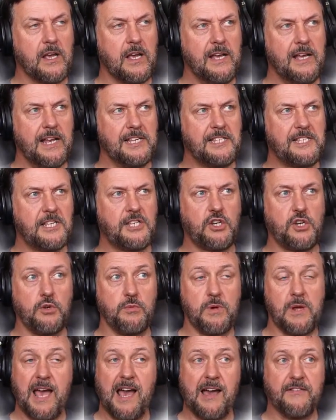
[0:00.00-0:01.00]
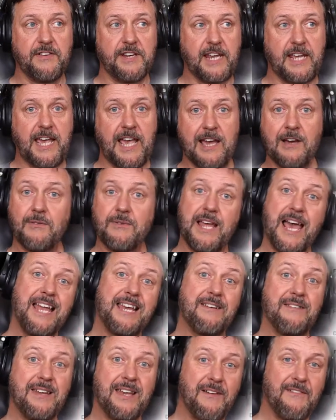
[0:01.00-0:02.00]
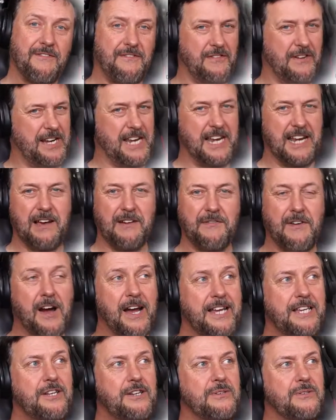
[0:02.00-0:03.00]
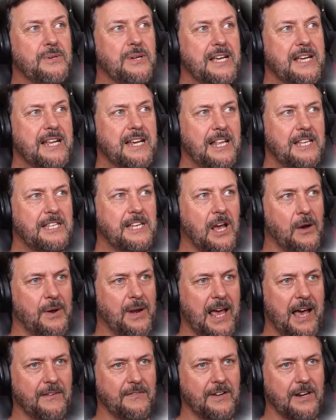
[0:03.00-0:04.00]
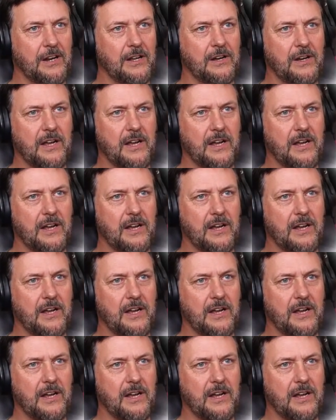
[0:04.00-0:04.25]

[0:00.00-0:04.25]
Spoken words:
Let's assume you have an account, and funny enough, I do. Let's go and have a look.